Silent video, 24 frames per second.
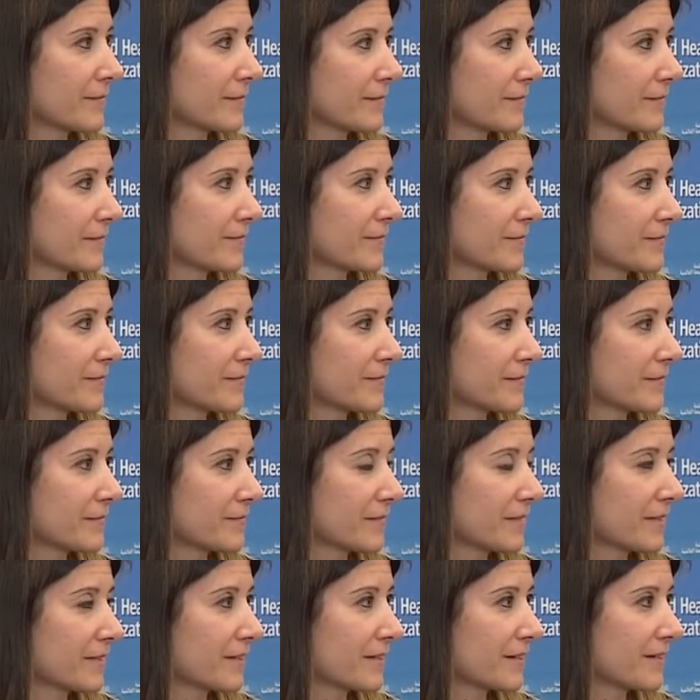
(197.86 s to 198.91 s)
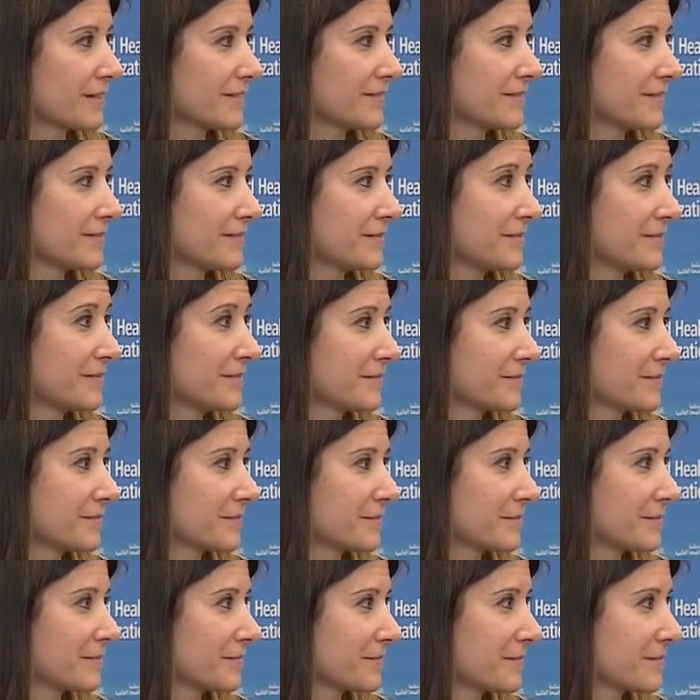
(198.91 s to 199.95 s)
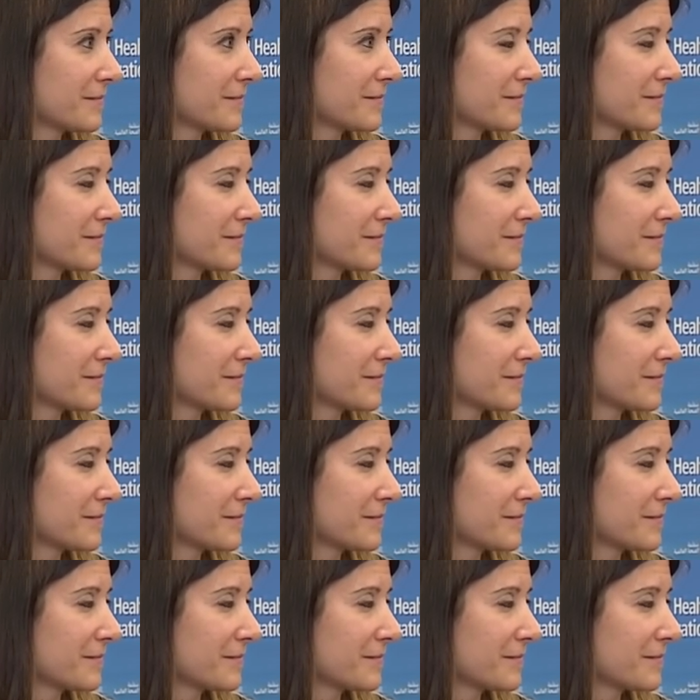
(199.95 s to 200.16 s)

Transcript: [no speech]